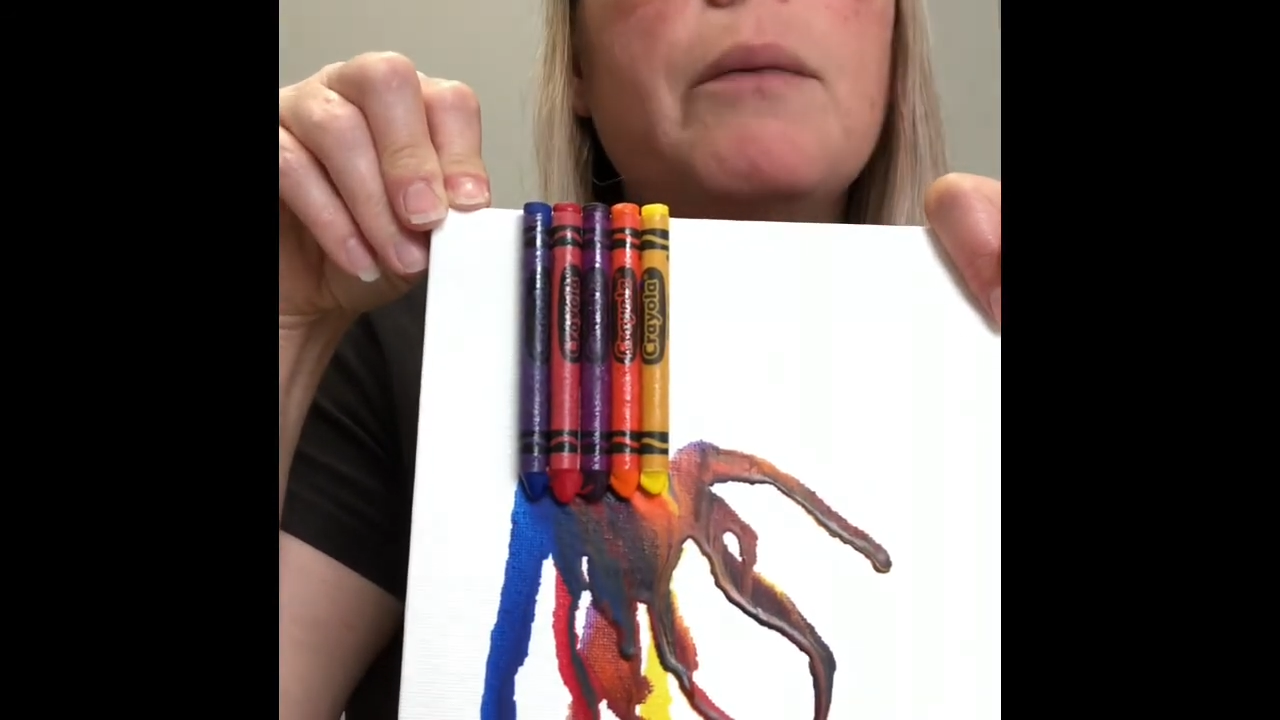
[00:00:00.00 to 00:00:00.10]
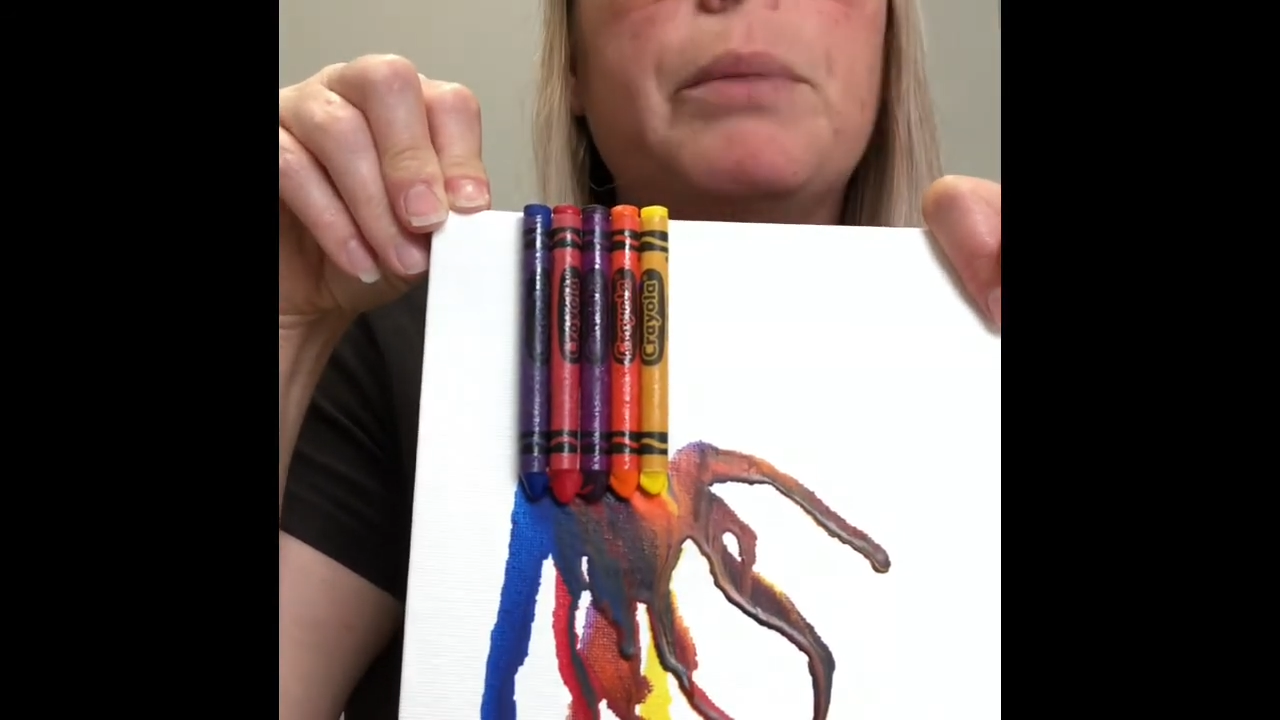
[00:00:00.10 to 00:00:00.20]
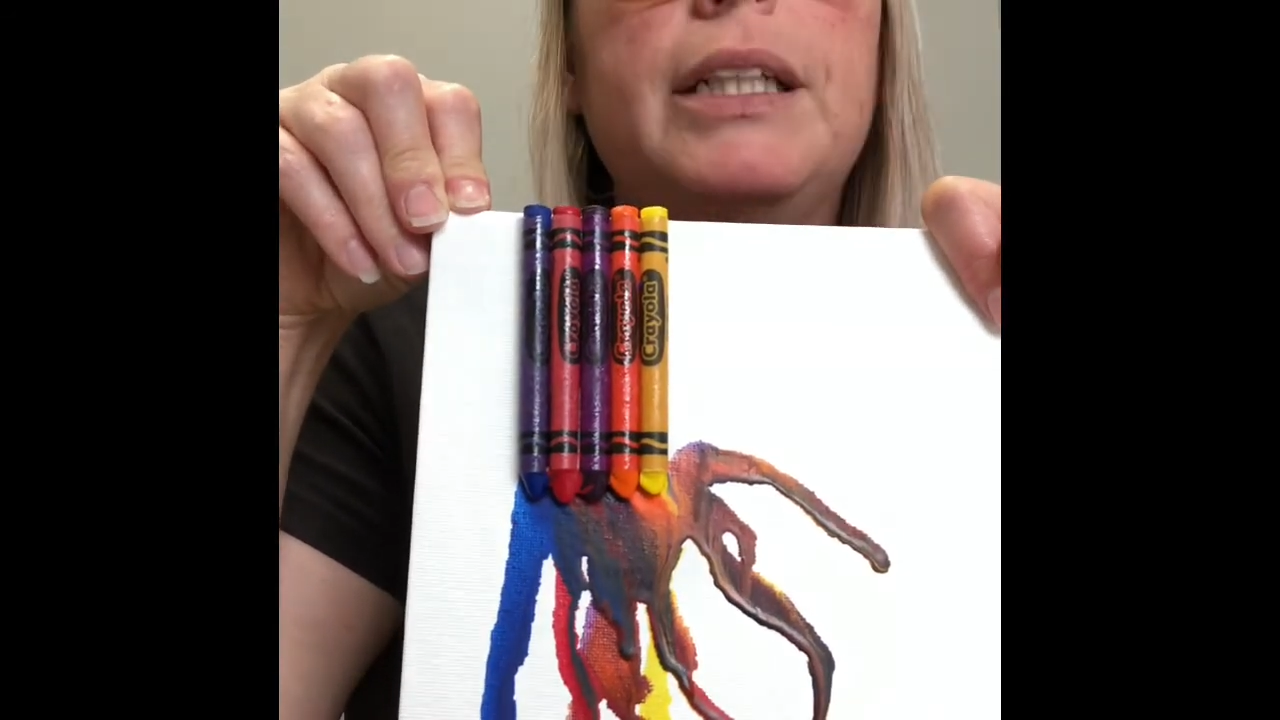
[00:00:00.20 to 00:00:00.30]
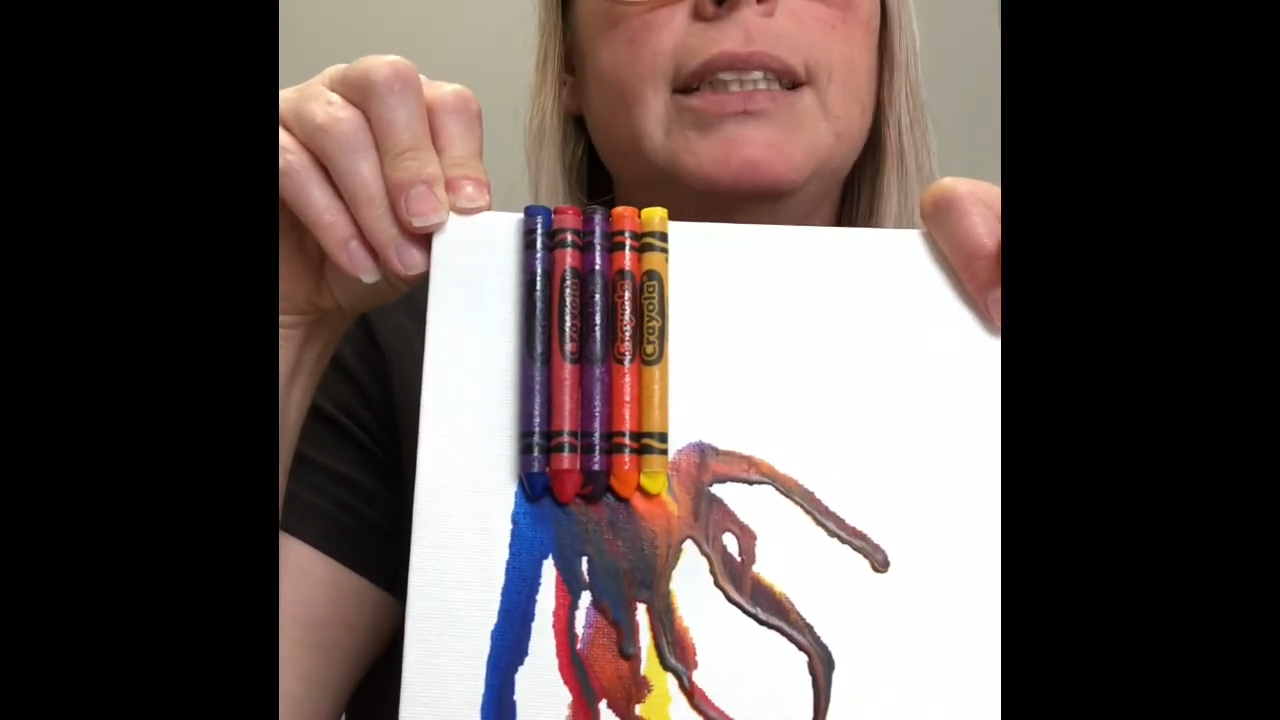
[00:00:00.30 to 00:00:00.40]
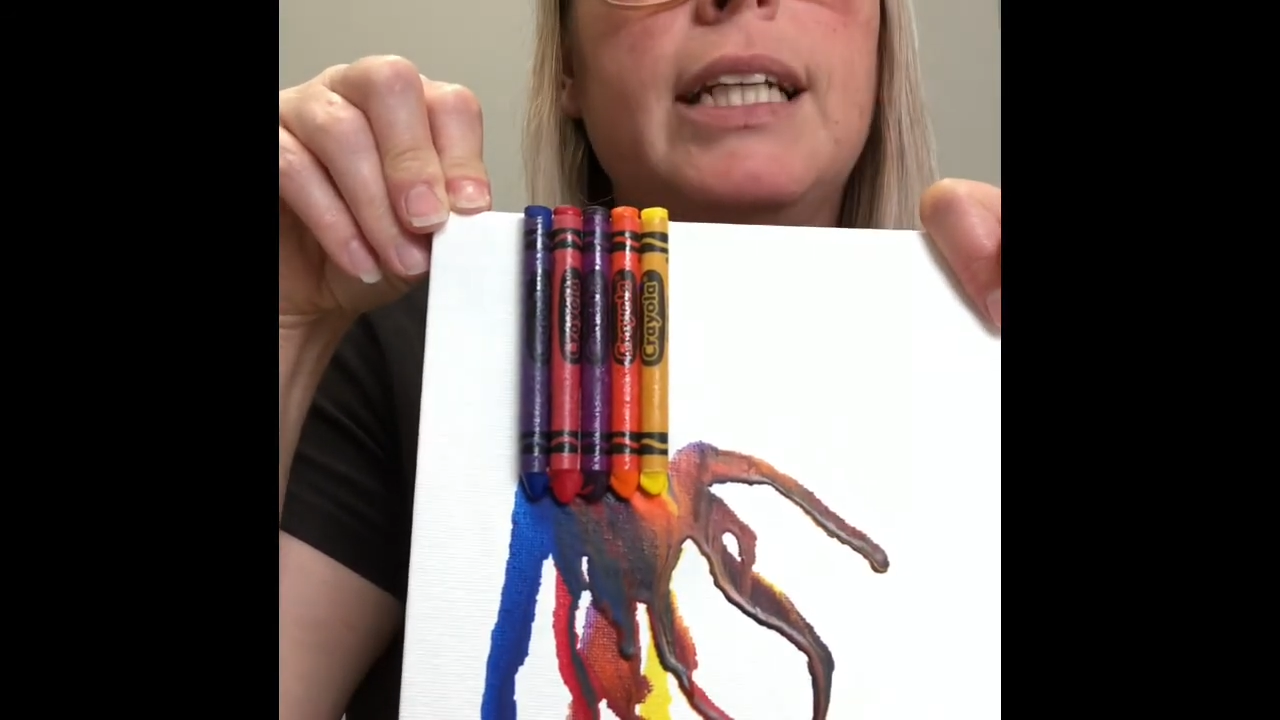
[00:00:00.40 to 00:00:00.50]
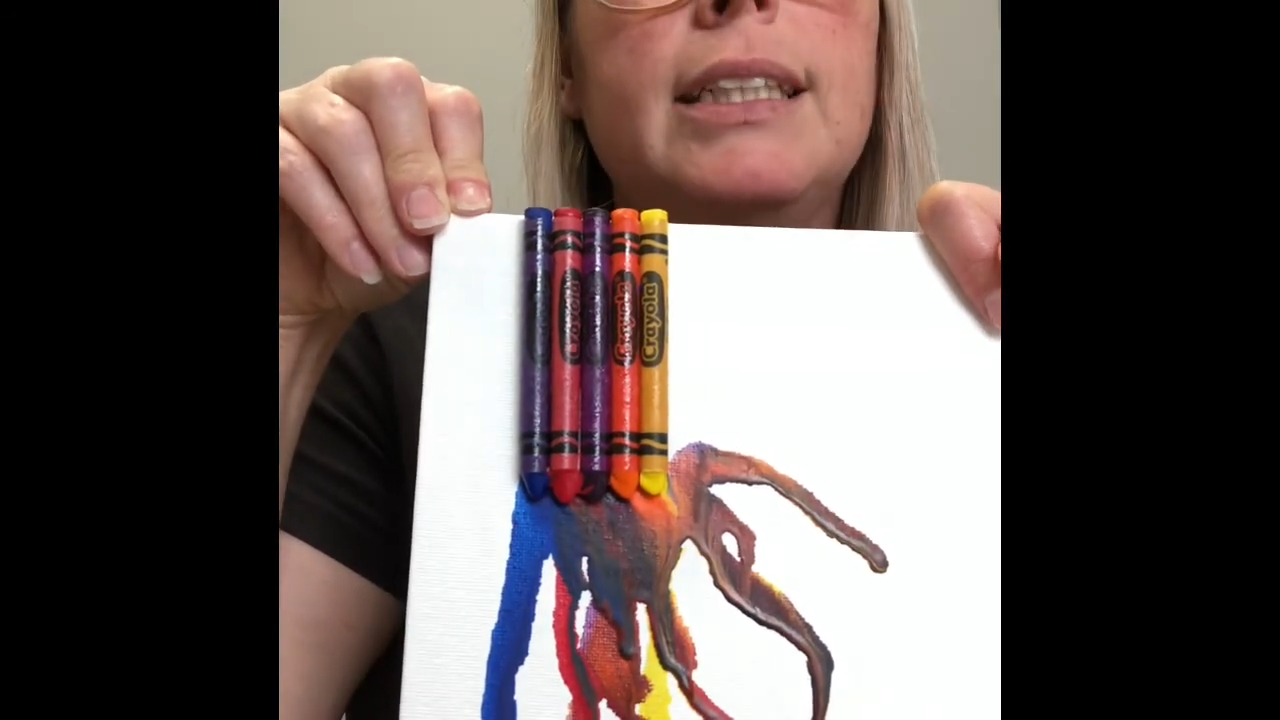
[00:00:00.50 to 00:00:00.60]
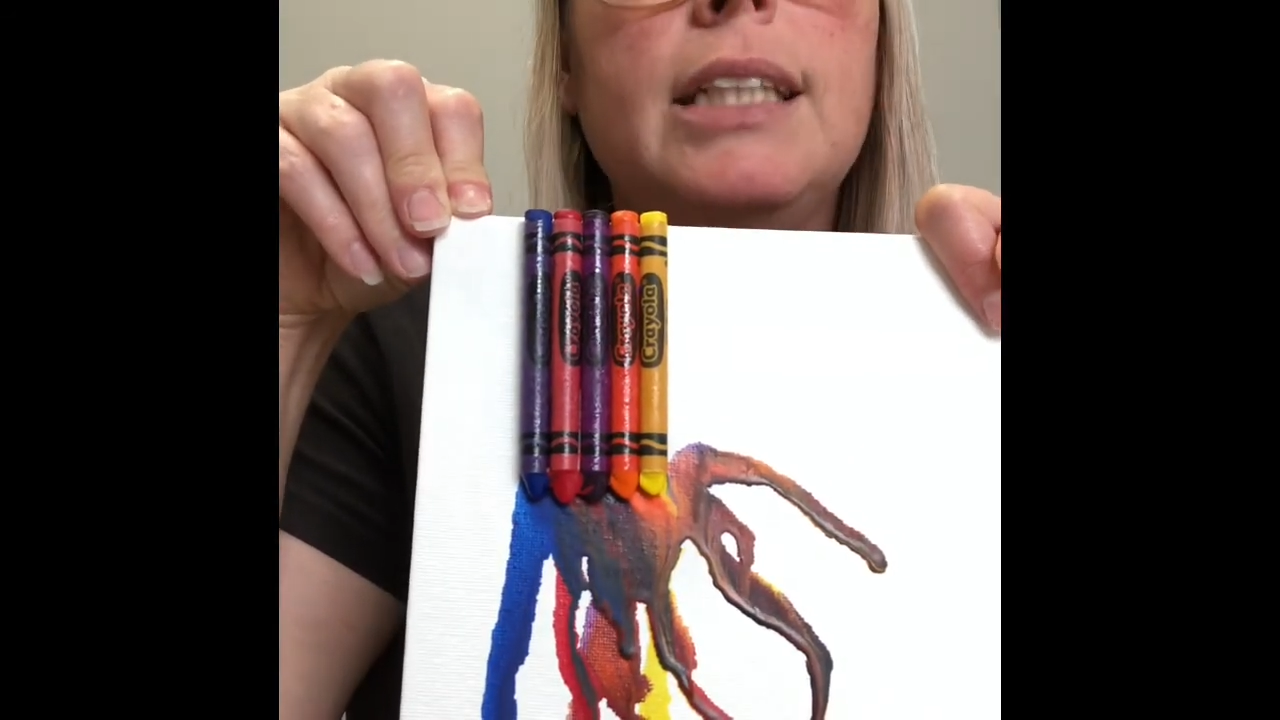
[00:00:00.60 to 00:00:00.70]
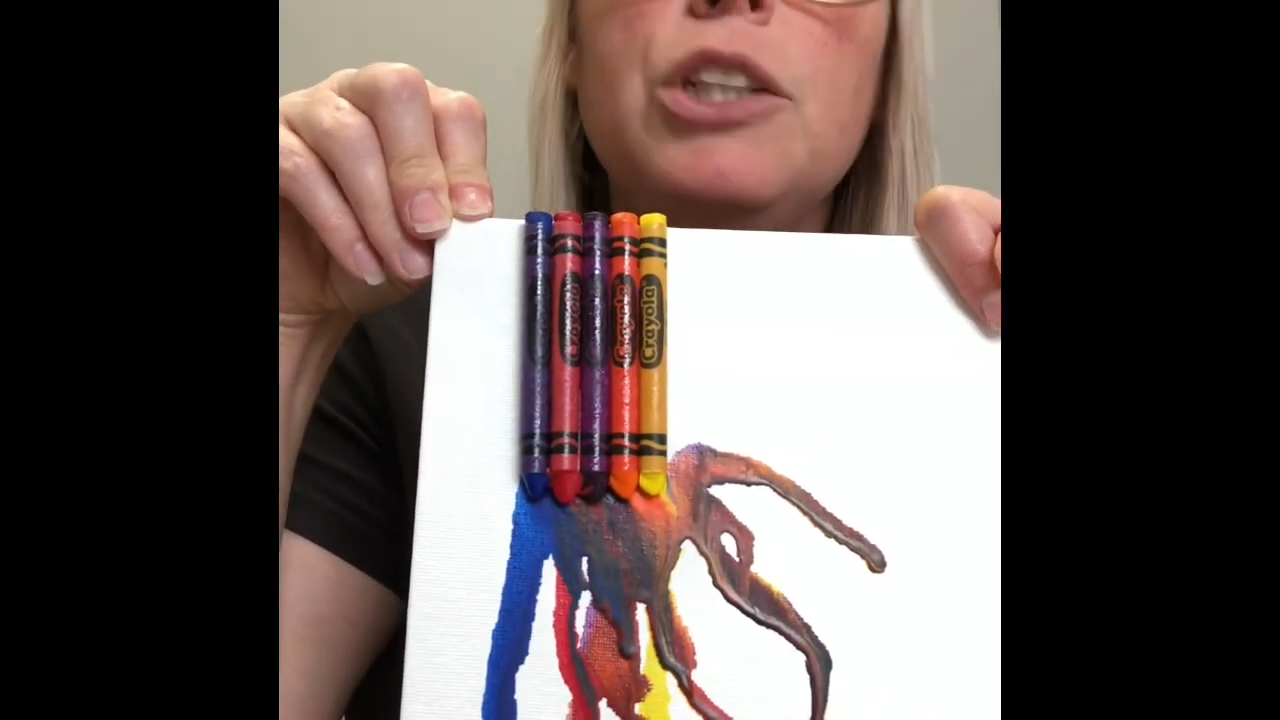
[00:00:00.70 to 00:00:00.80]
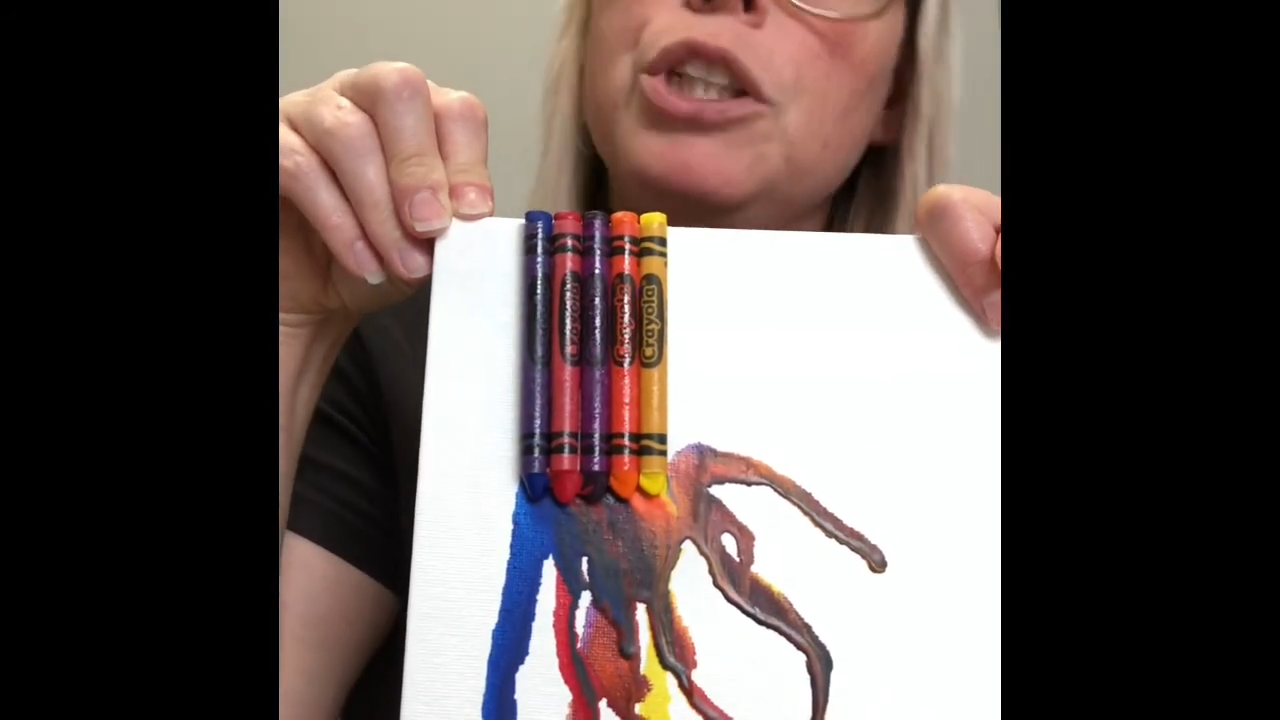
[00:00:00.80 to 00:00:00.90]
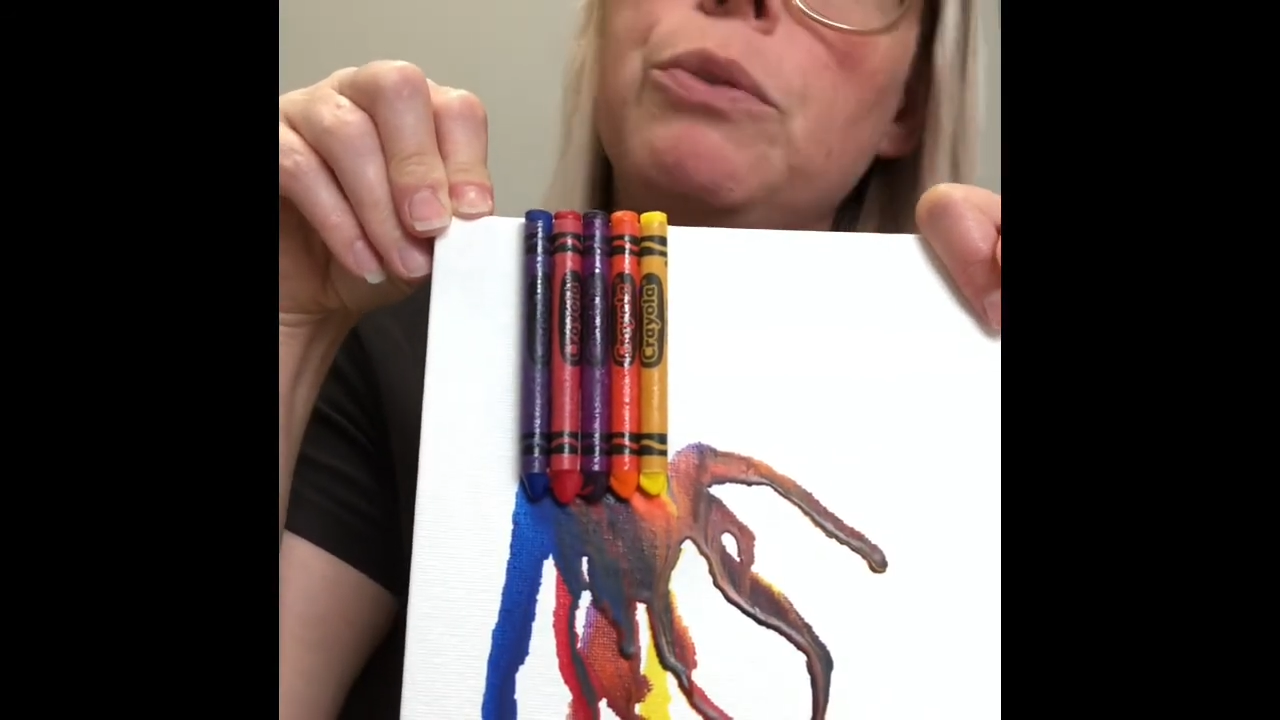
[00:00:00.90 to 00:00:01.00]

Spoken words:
please get in touch